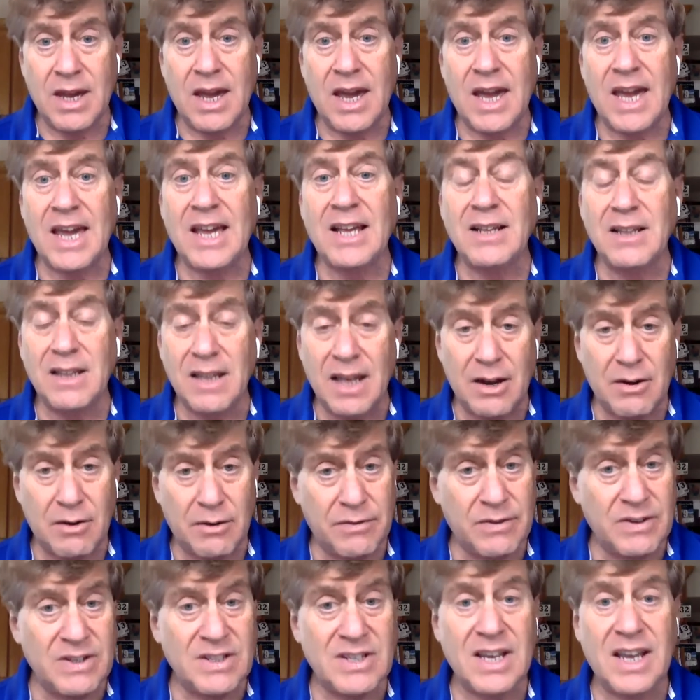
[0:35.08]
a letter of
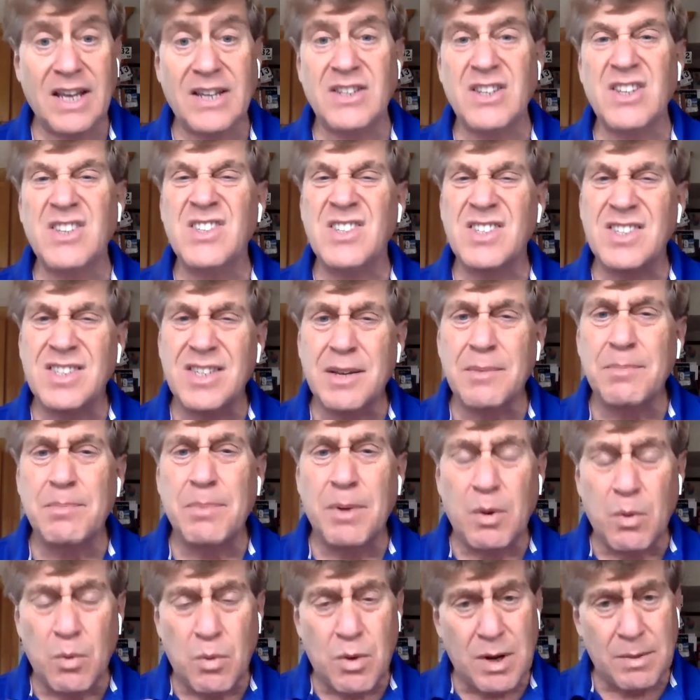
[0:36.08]
intent, a
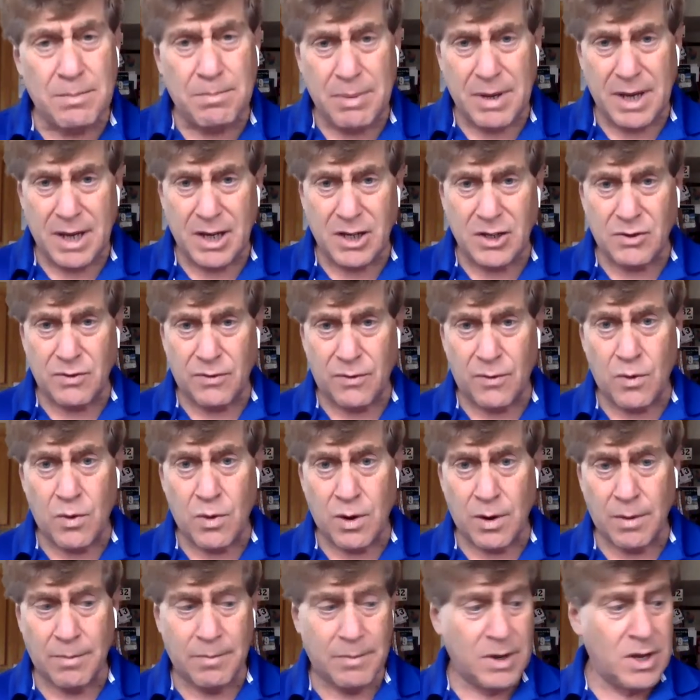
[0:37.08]
simple one-page
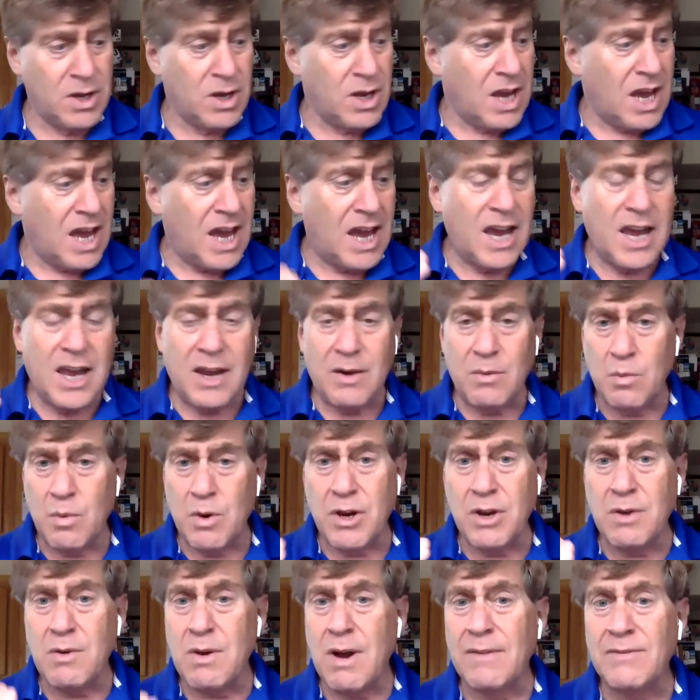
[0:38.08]
form, and where
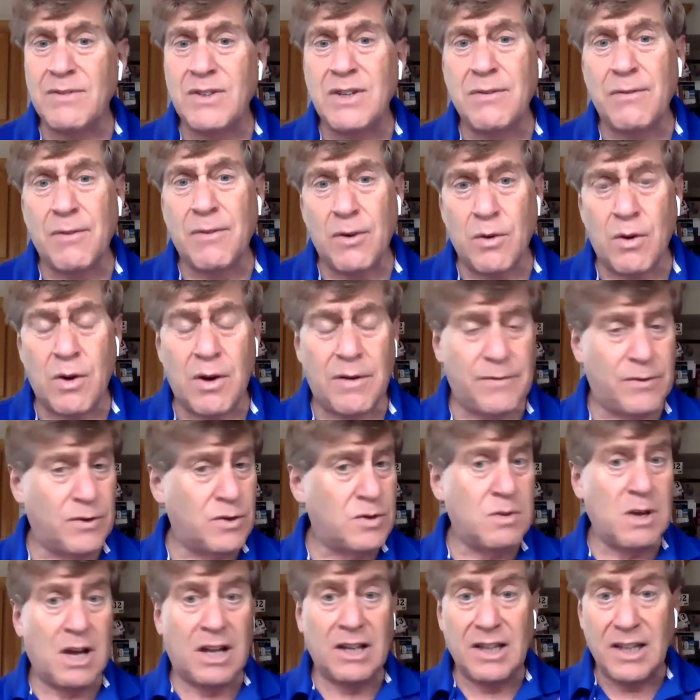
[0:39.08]
you have different offers,
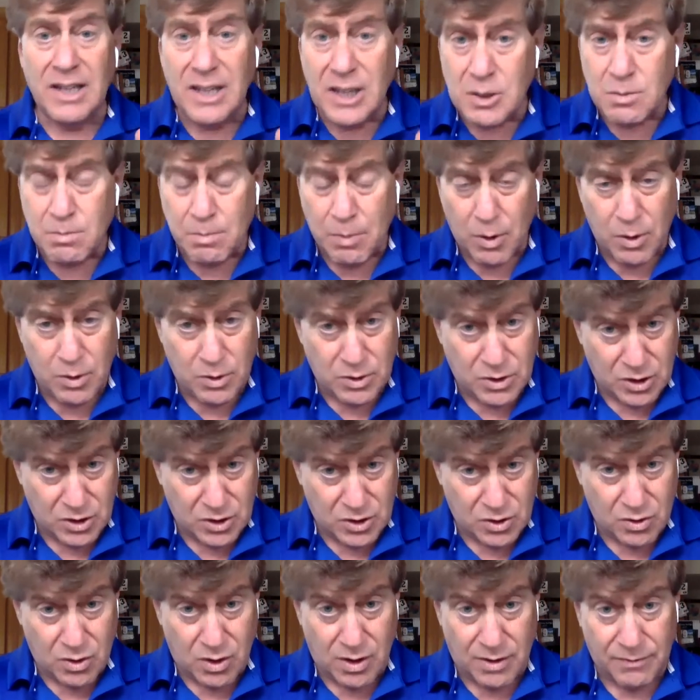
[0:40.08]
a lease
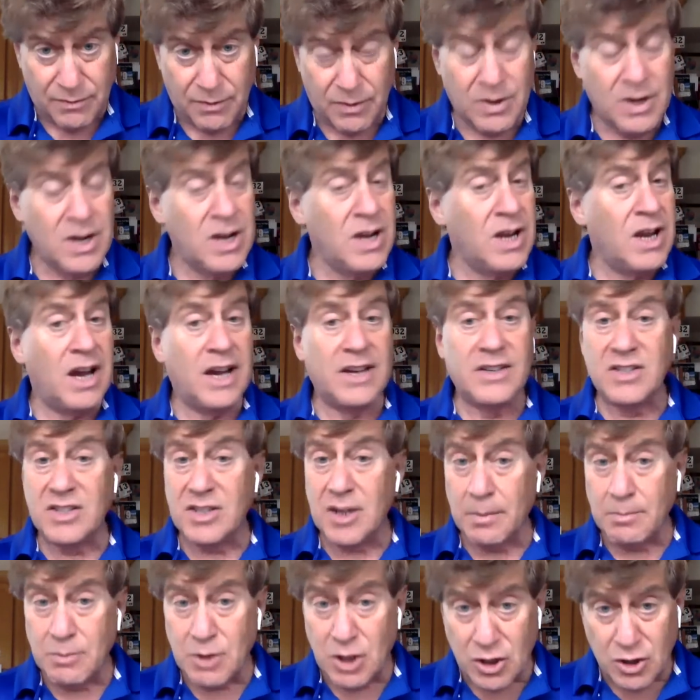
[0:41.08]
purchase offer, a
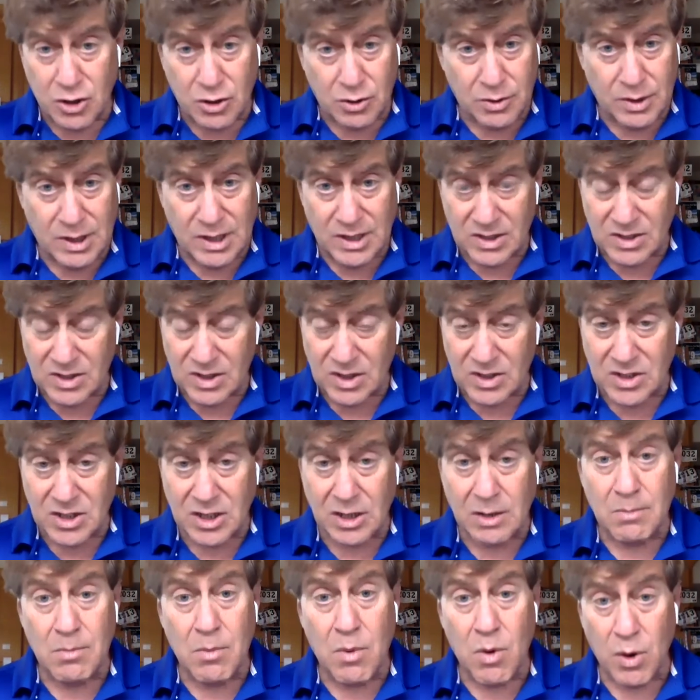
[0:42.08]
subject to the
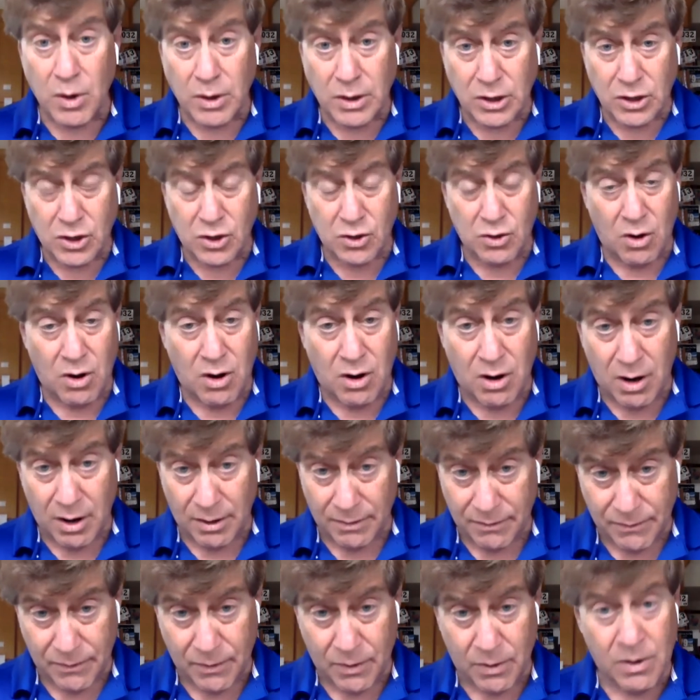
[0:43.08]
existing mortgage
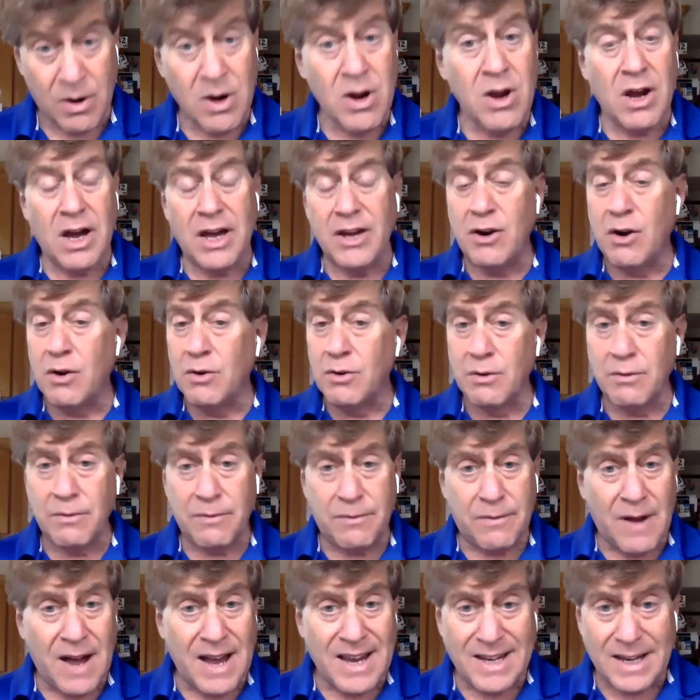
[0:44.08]
offer, an owner
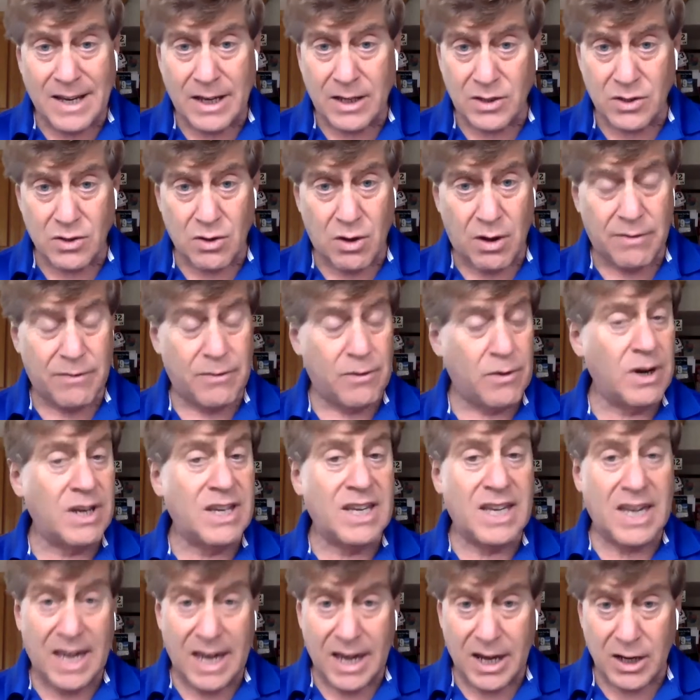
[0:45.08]
finance offer, a
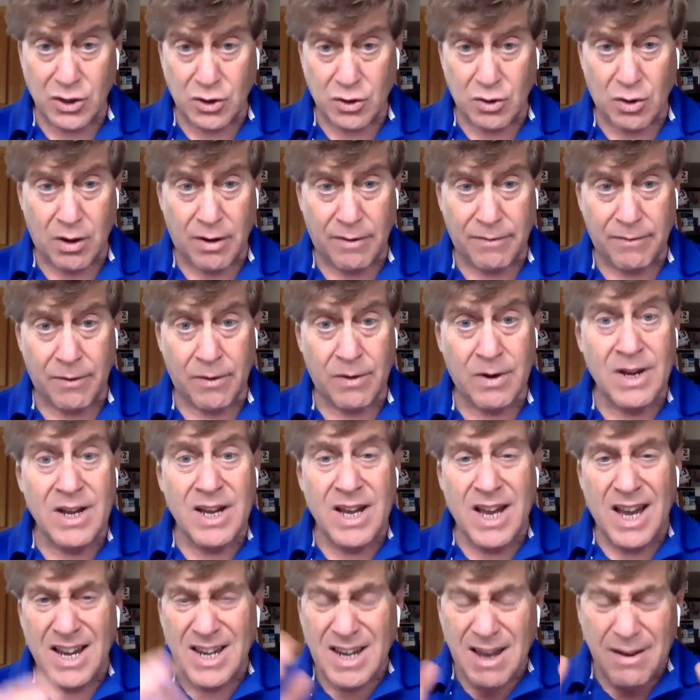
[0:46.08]
cash offer,
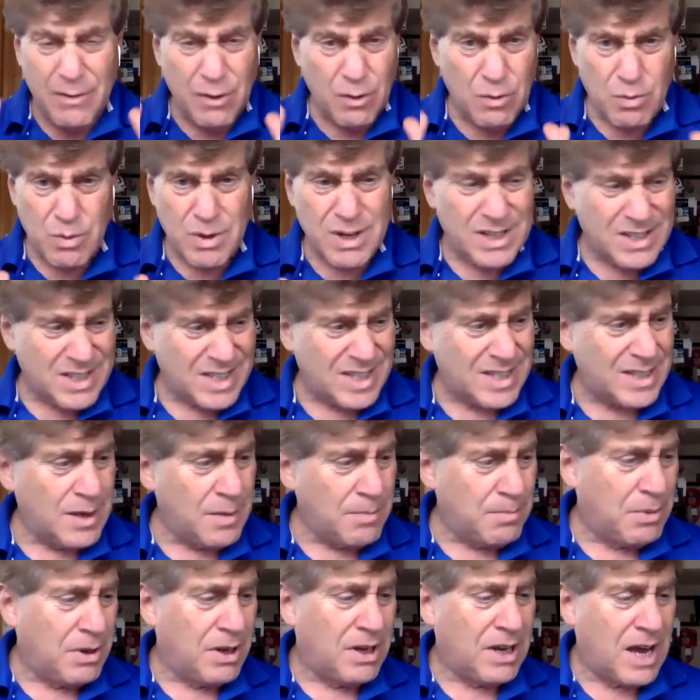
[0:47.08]
and you have it real
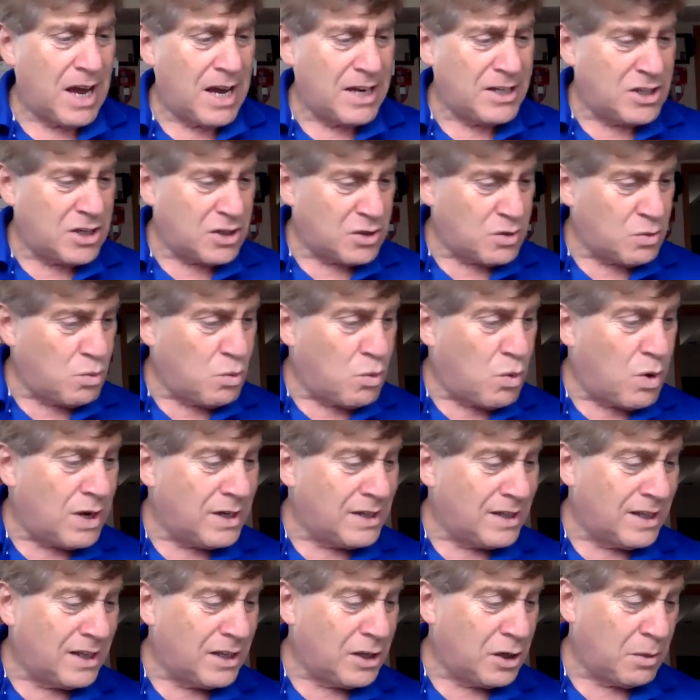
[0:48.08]
simple on just one
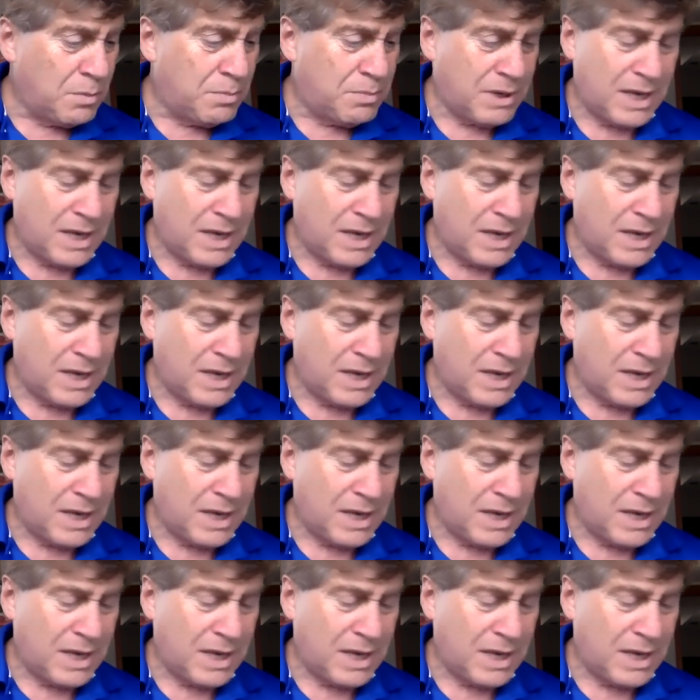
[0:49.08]
little